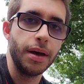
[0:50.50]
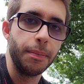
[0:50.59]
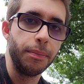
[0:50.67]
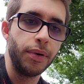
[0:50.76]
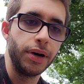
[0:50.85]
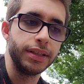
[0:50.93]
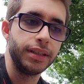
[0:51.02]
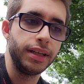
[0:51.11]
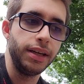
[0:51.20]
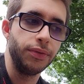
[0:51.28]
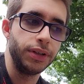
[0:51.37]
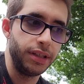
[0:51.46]
but
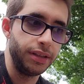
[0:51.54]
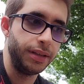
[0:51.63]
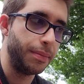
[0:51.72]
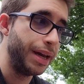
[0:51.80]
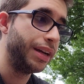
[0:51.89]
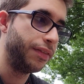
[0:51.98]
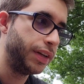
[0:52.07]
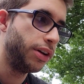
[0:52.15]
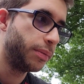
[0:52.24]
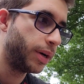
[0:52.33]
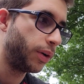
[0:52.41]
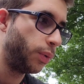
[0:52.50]
he recently made a video
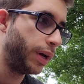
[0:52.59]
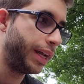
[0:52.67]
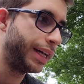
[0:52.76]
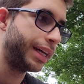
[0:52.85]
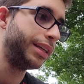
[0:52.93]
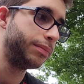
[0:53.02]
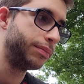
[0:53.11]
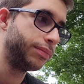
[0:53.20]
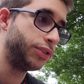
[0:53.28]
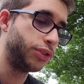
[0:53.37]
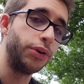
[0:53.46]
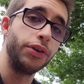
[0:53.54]
about quitting, and it
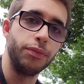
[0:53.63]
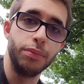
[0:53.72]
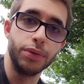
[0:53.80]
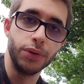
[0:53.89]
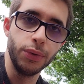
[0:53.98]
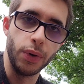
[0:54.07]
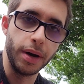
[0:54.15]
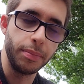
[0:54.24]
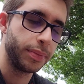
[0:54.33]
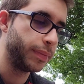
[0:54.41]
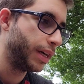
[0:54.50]
sort of blew up.